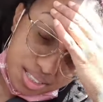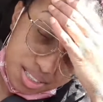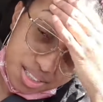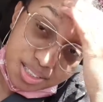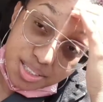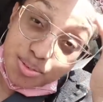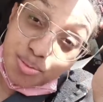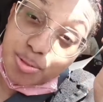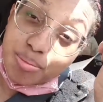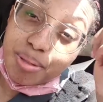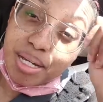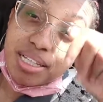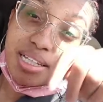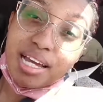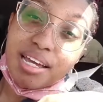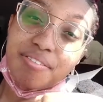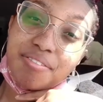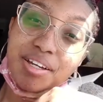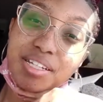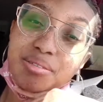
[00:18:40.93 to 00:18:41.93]
It's what my
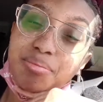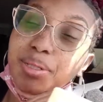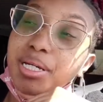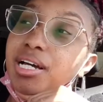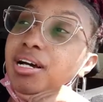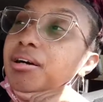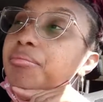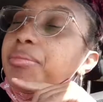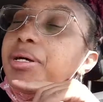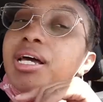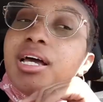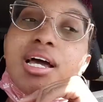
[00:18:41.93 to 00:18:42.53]
life has become.